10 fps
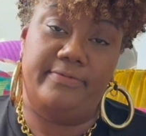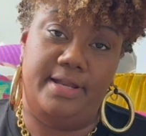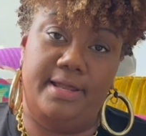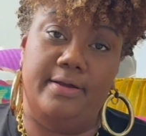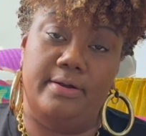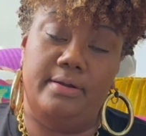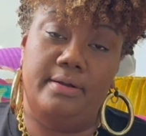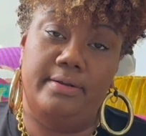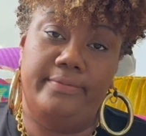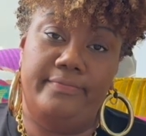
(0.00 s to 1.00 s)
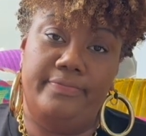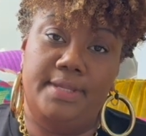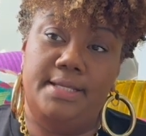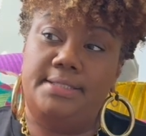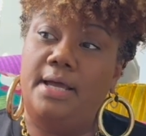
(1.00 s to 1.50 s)
in here.
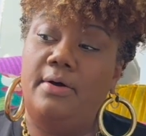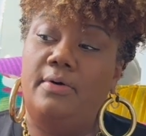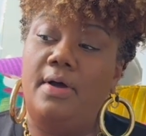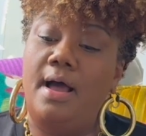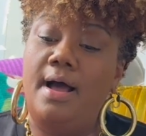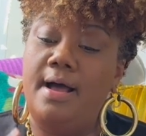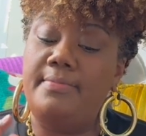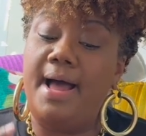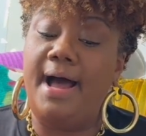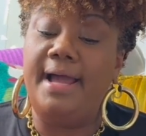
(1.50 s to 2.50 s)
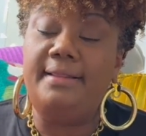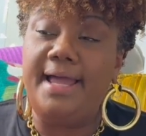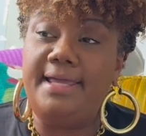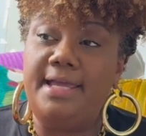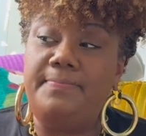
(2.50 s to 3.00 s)
So I
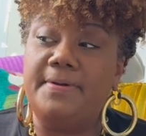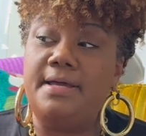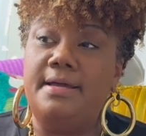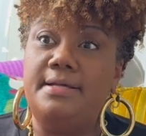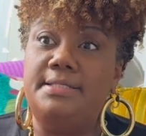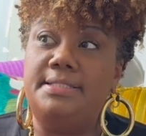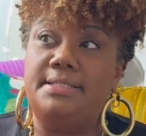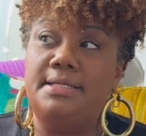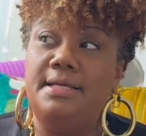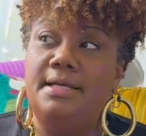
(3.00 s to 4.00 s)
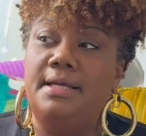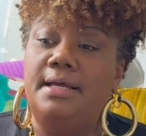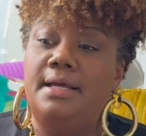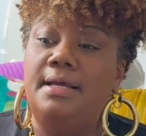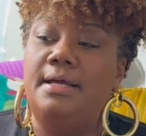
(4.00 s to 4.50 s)
like it because
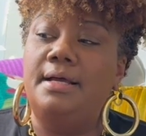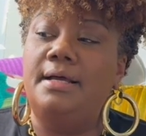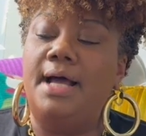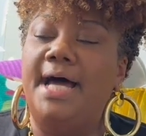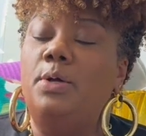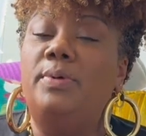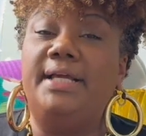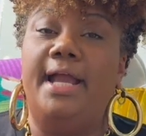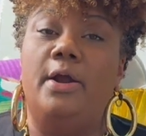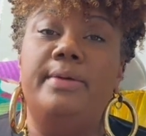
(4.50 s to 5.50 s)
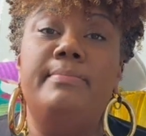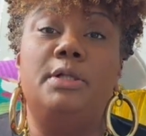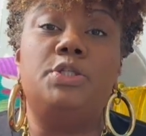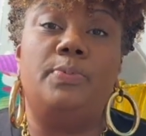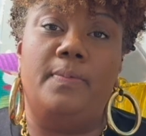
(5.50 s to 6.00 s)
I don't want to carry
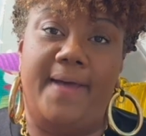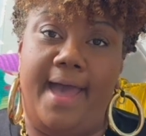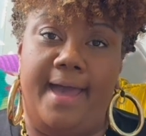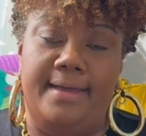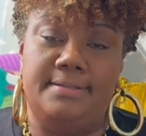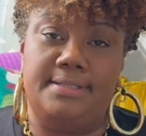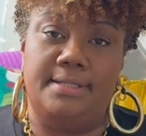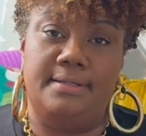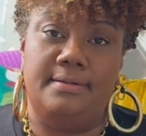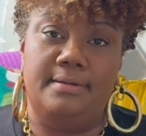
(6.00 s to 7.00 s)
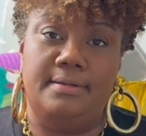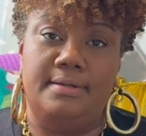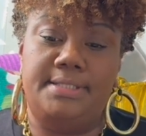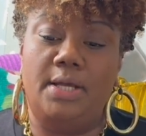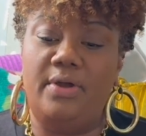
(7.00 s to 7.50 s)
multiple bags.
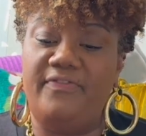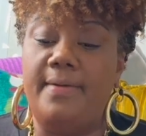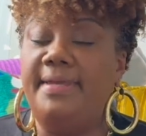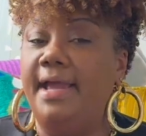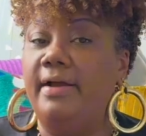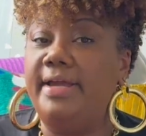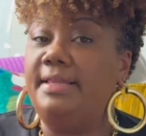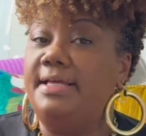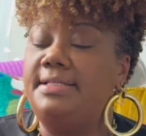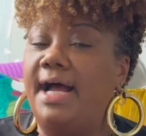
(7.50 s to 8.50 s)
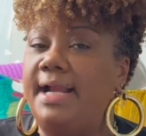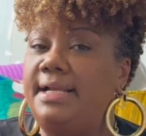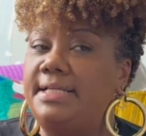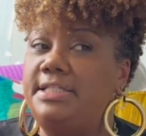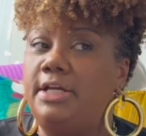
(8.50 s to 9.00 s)
So if I'm carrying this, I
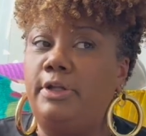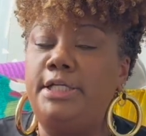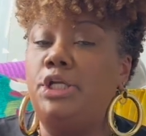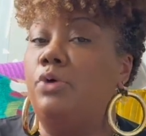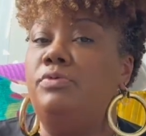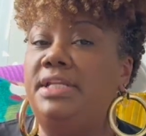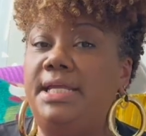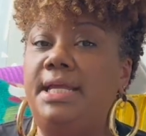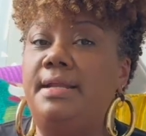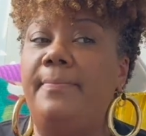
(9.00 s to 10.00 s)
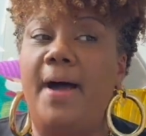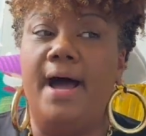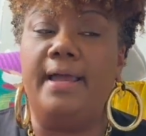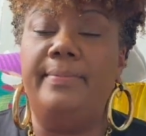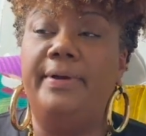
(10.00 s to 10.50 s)
necessarily don't need a
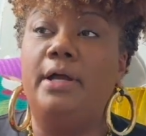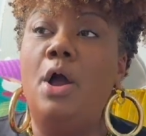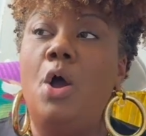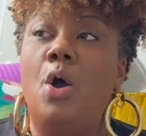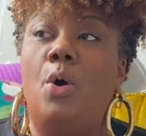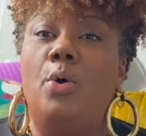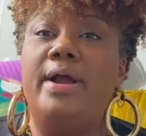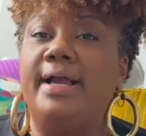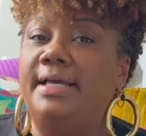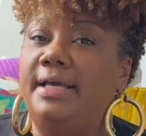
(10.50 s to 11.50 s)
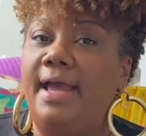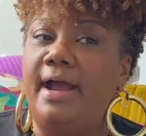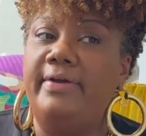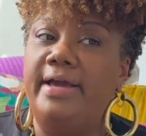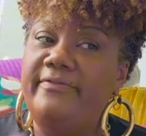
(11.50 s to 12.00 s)
pocketbook, or I can
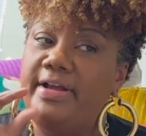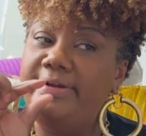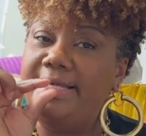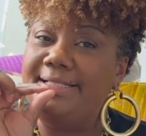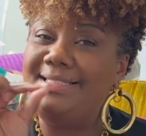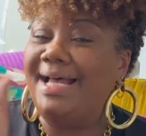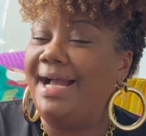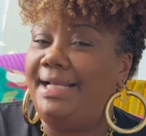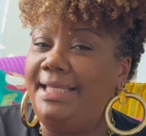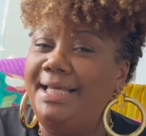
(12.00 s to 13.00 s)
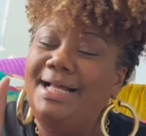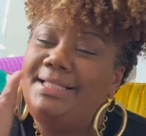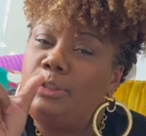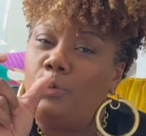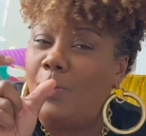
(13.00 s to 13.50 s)
carry a very tiny, a
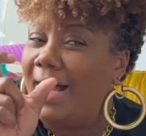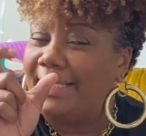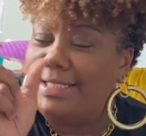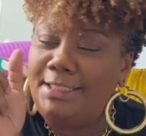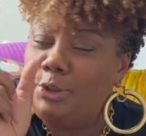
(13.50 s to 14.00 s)
little wallet, I